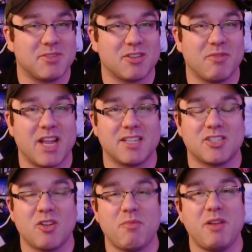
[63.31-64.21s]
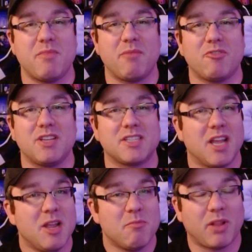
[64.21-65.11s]
So we had so many memories
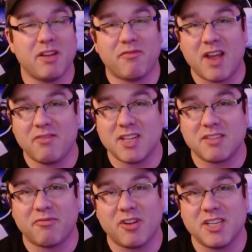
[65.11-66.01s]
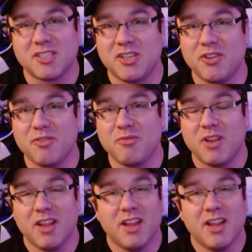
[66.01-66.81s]
playing Five Nights at Freddy's two,